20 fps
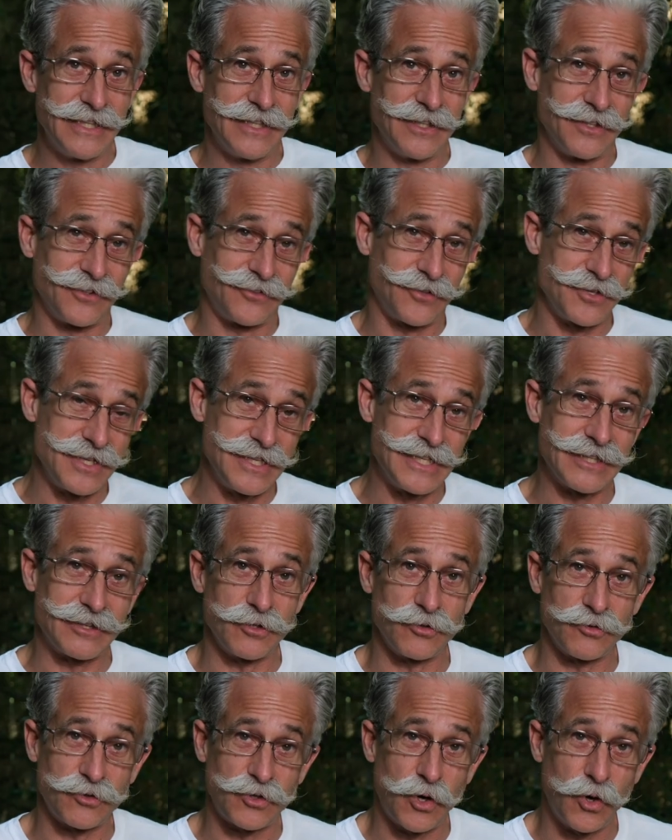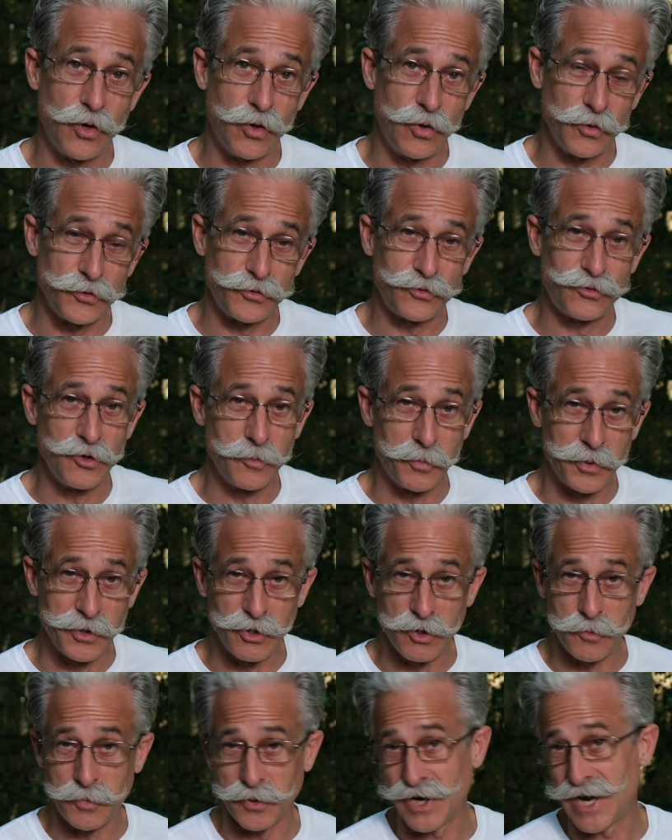so you can get those coals super
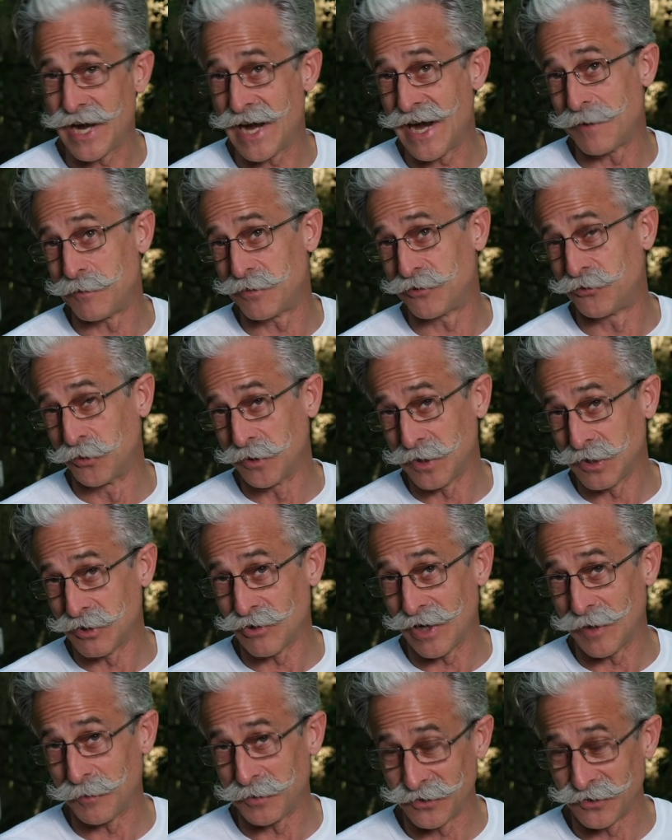duper hot before you drop your